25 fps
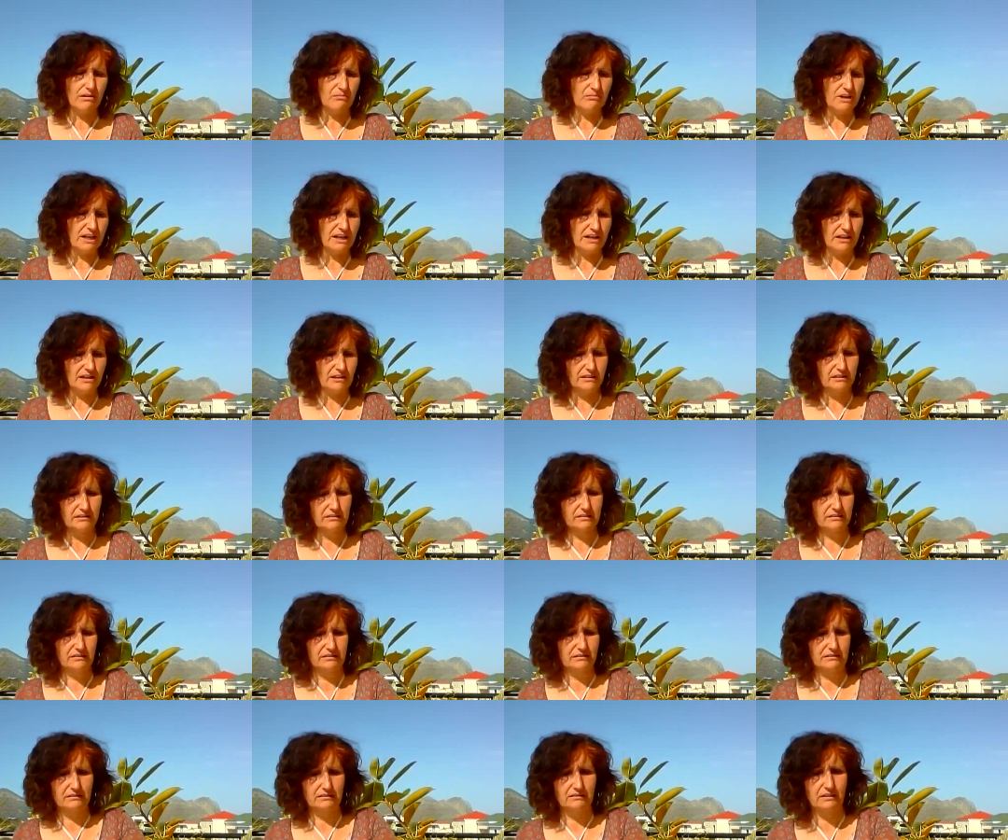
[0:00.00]
my,
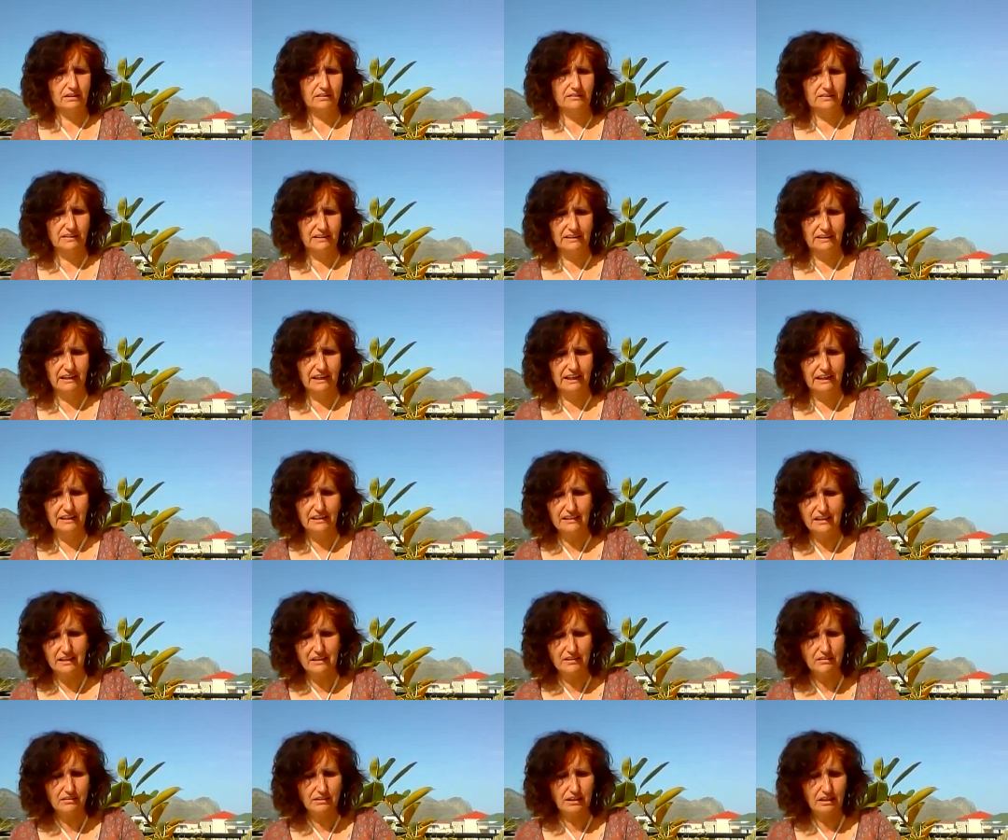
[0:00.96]
not again,
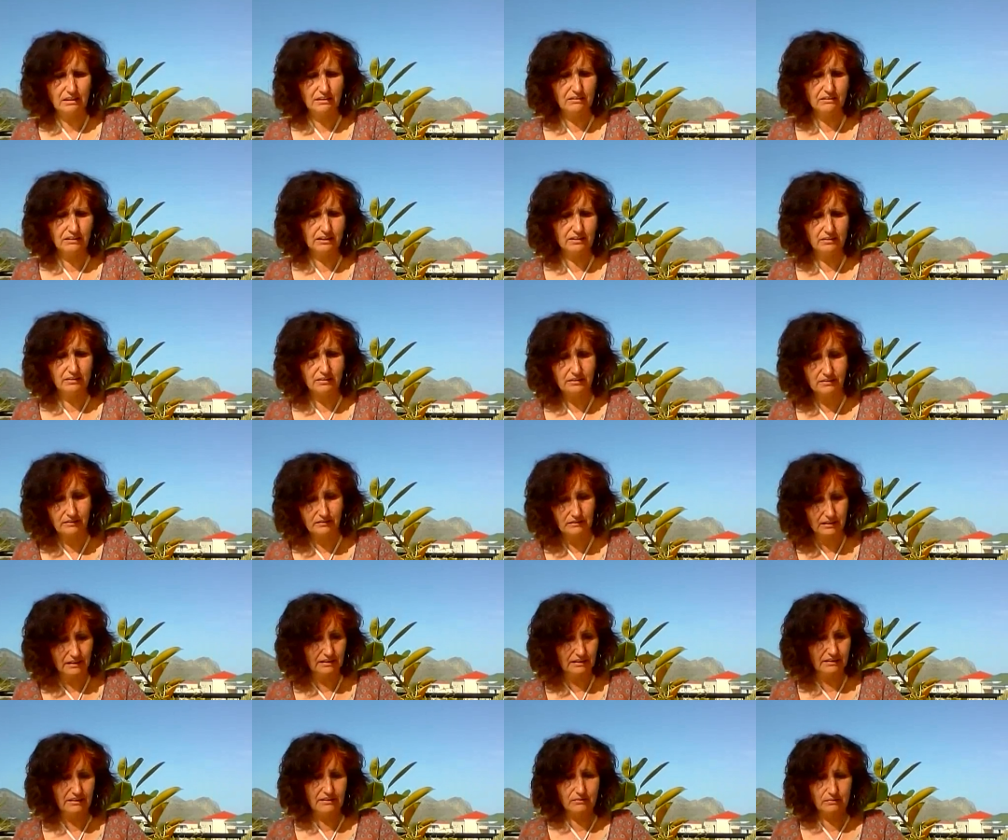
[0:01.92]
and you can look at it
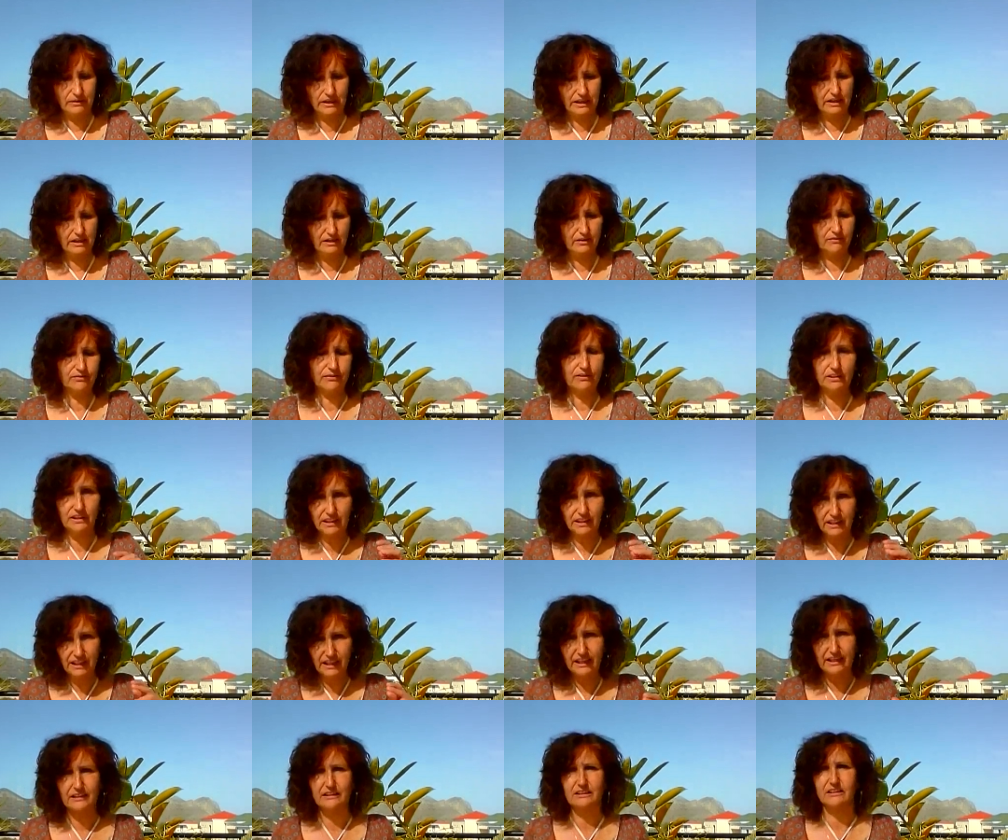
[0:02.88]
in a way of
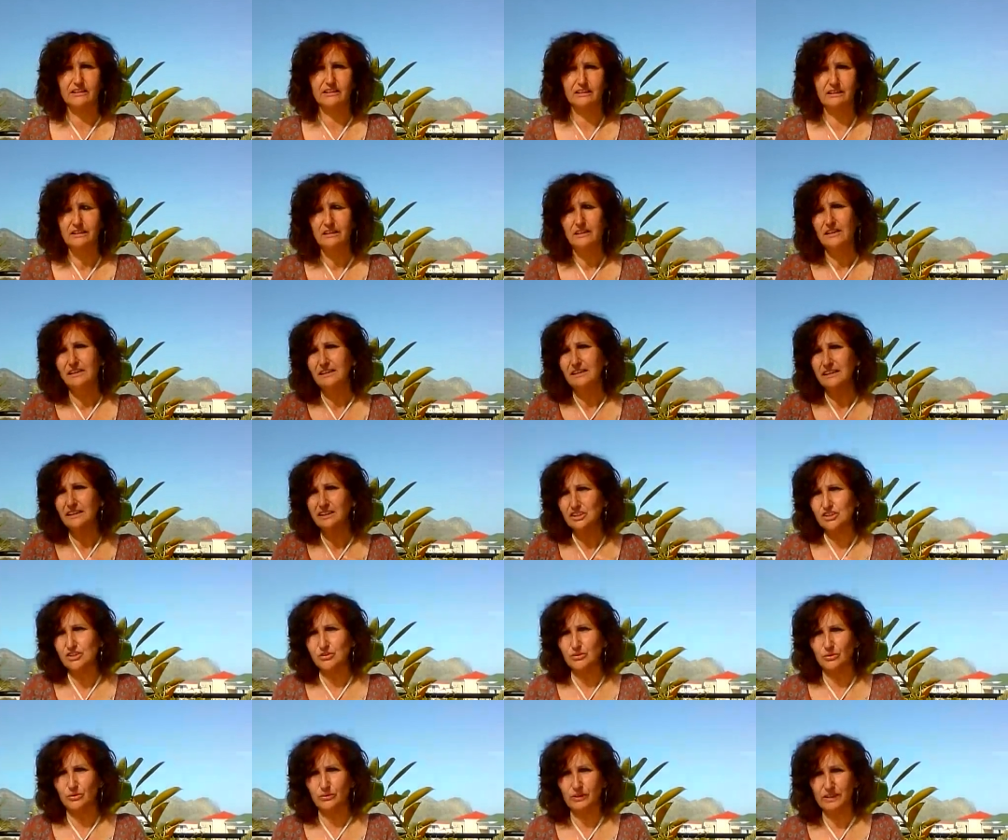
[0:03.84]
okay,
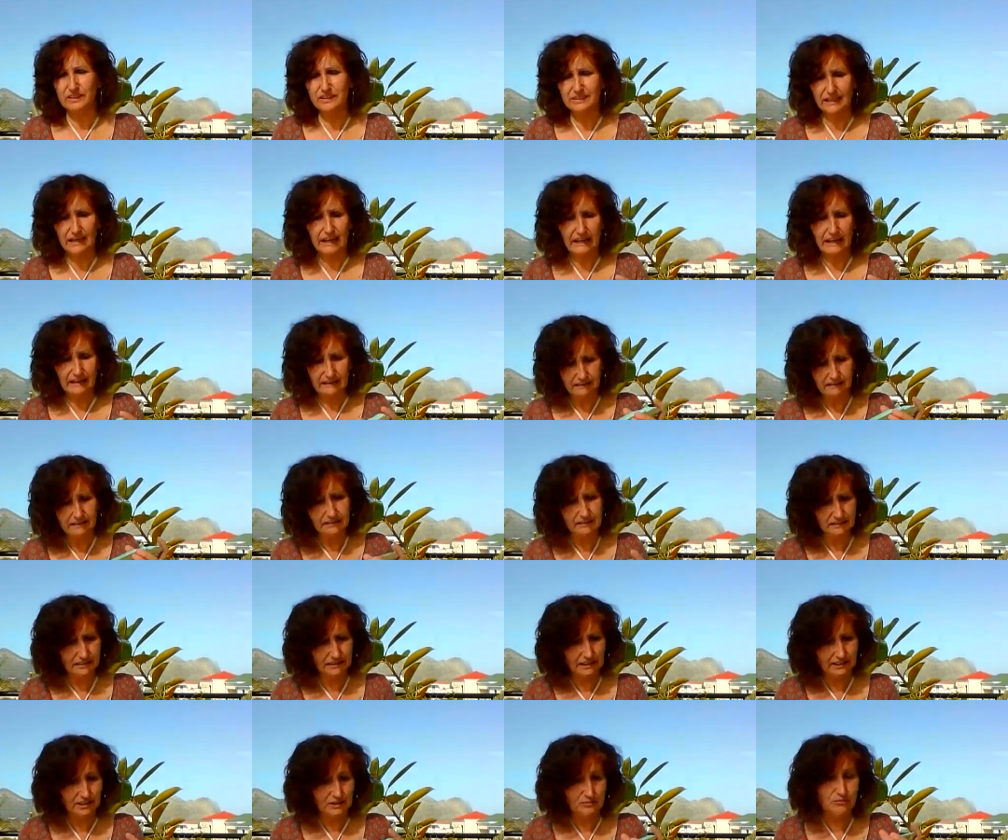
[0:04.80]
let's do it and
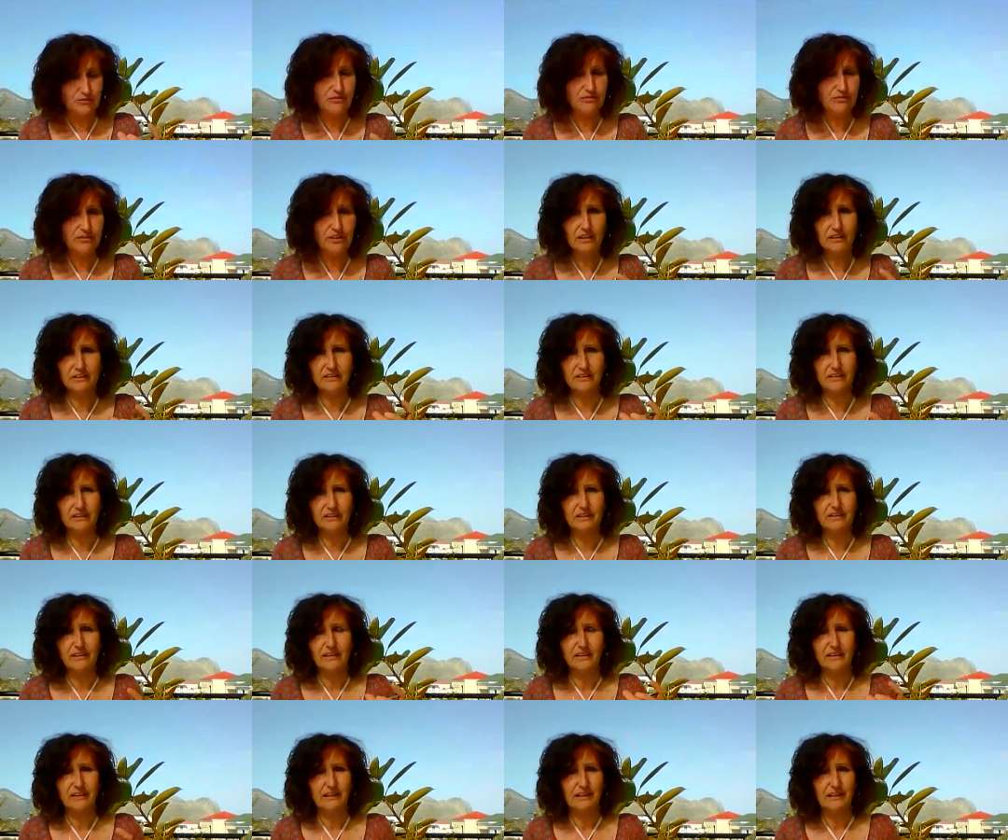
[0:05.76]
let's move on,
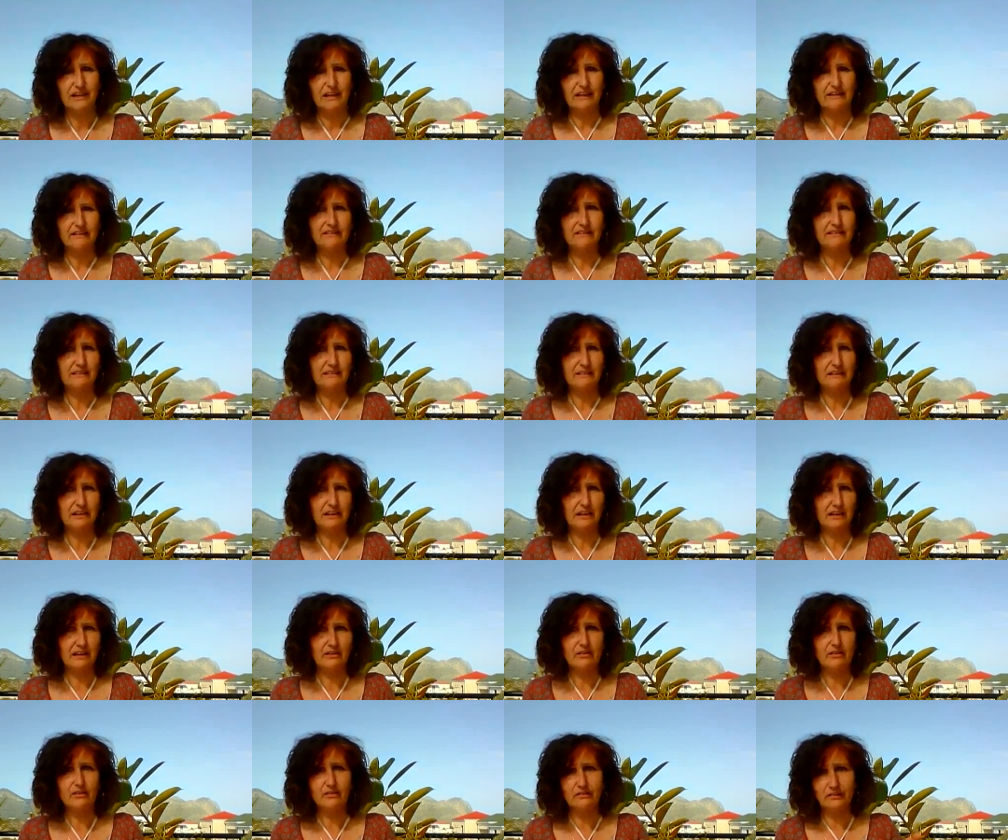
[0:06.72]
and
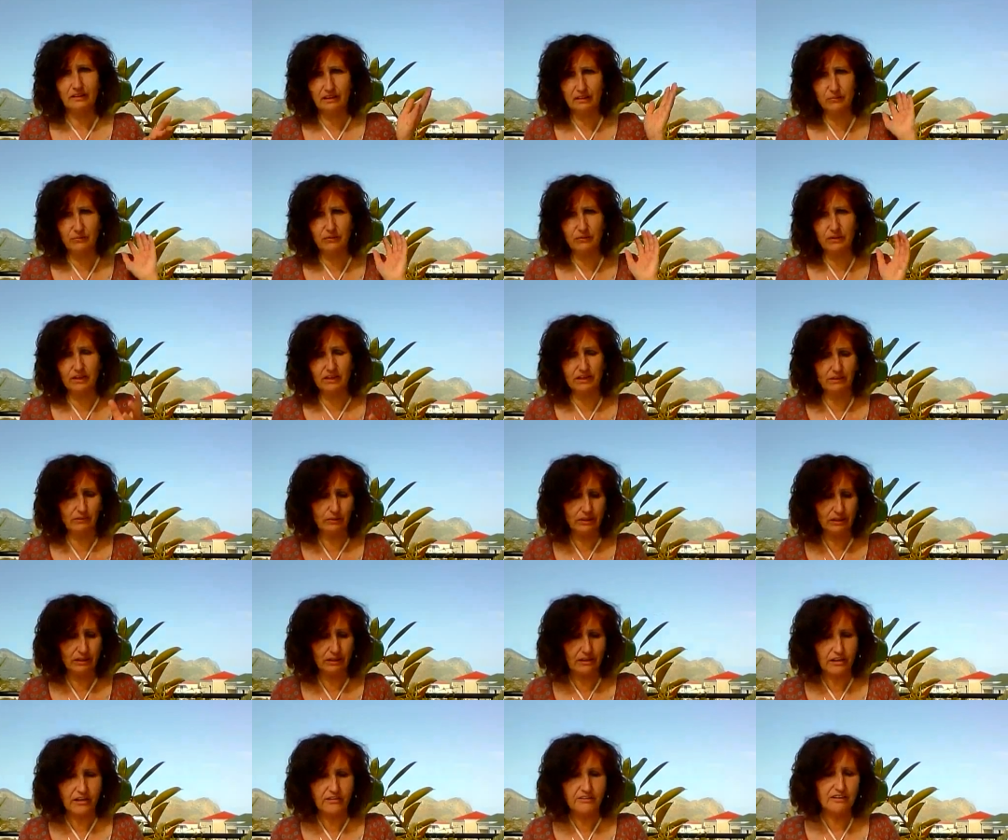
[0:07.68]
good thing
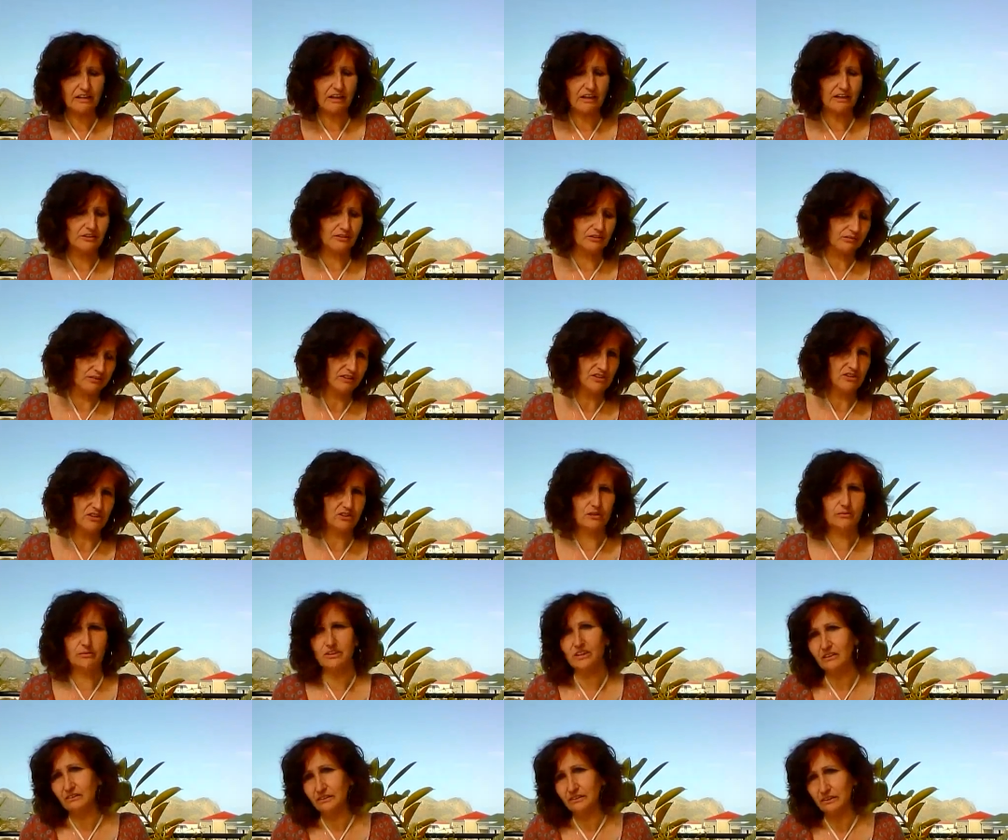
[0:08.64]
we learned out of it, so
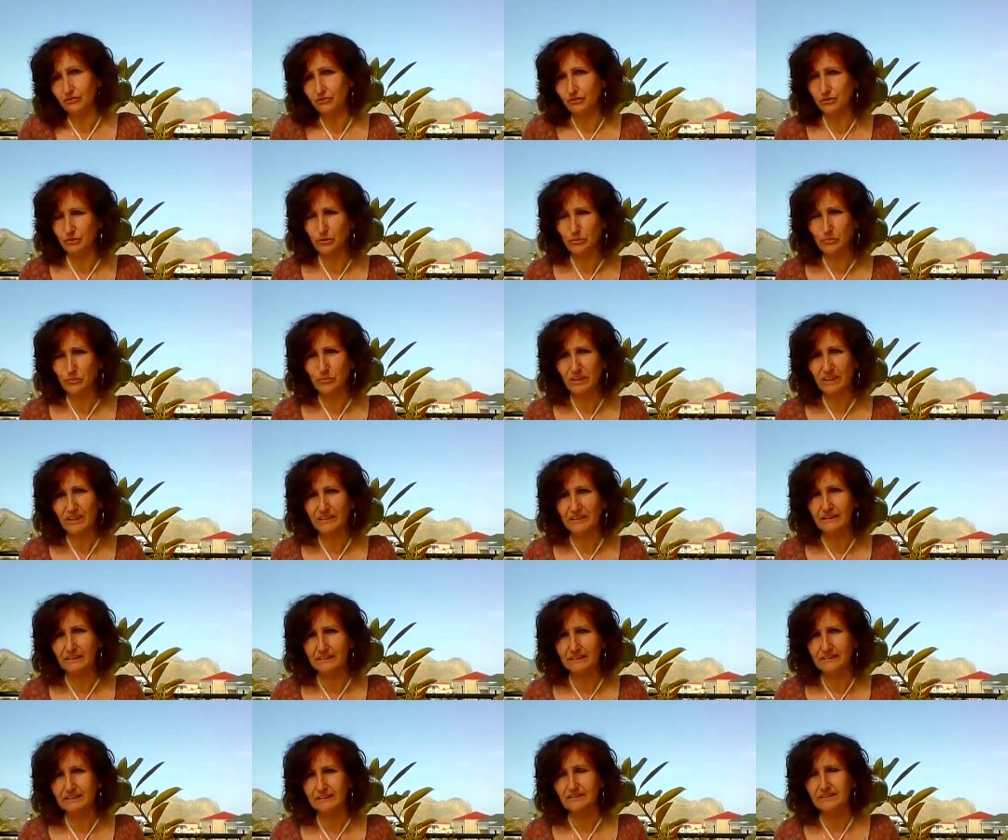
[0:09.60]
we don't have to repeat
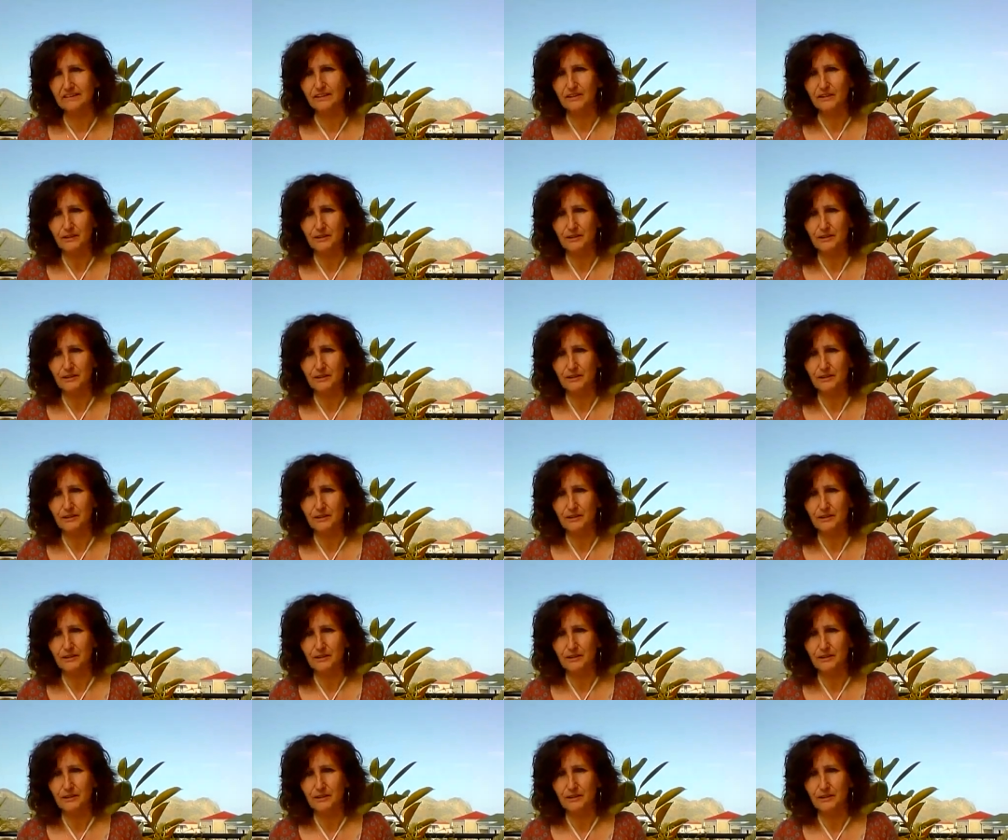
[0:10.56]
it.